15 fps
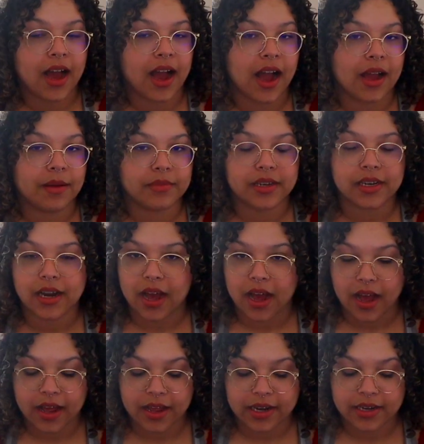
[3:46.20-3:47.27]
I'm
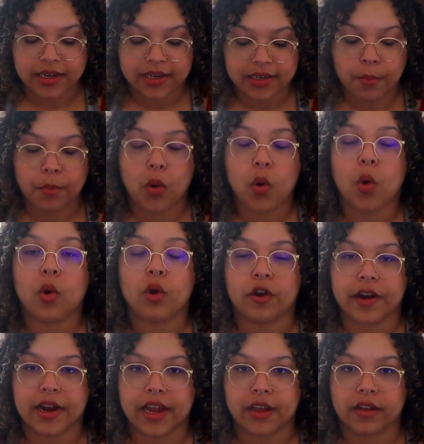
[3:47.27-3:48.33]
not
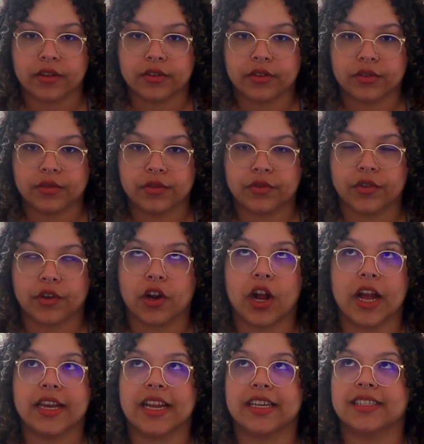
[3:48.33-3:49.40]
pouring
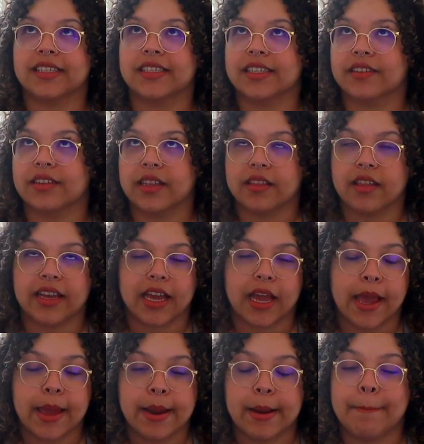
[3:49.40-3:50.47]
for necessarily like
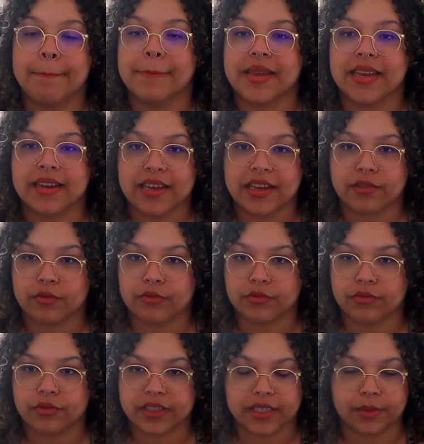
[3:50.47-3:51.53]
an immediate
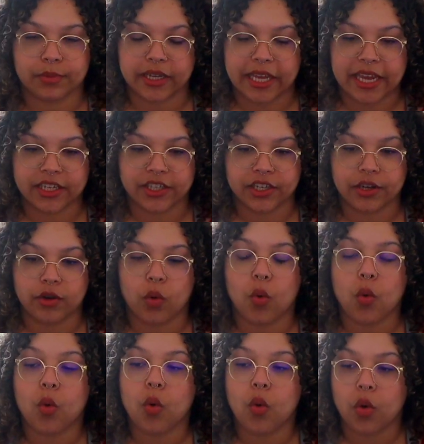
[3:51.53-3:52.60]
reciprocation
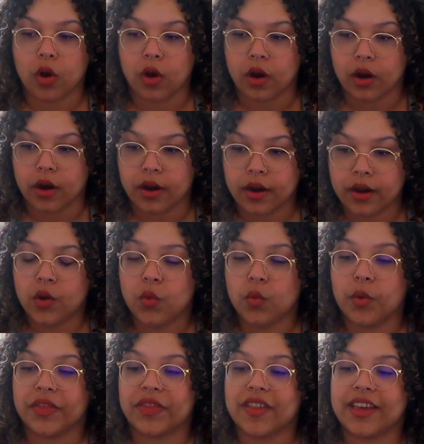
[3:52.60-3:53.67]
or
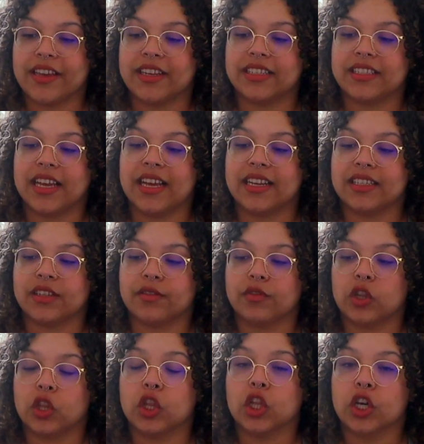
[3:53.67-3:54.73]
with the intent of
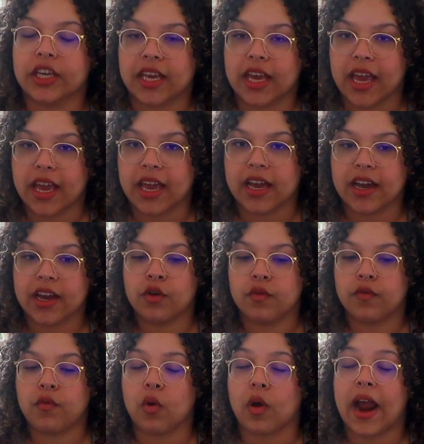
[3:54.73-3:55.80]
looking
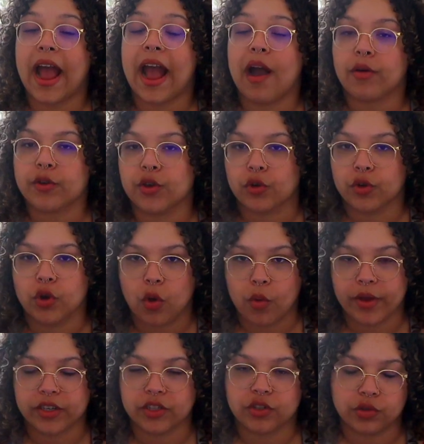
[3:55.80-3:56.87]
for how you're
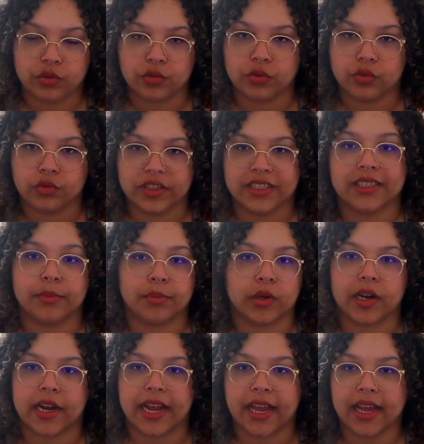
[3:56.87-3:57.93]
going to
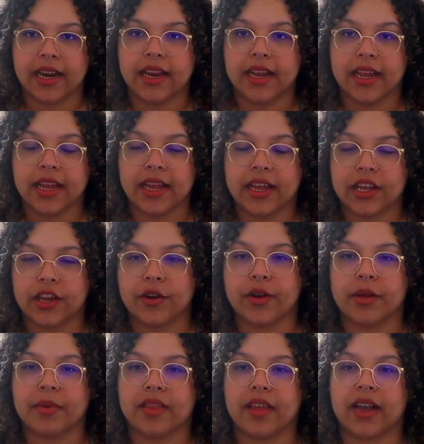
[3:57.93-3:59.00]
reciprocate. You know what I mean?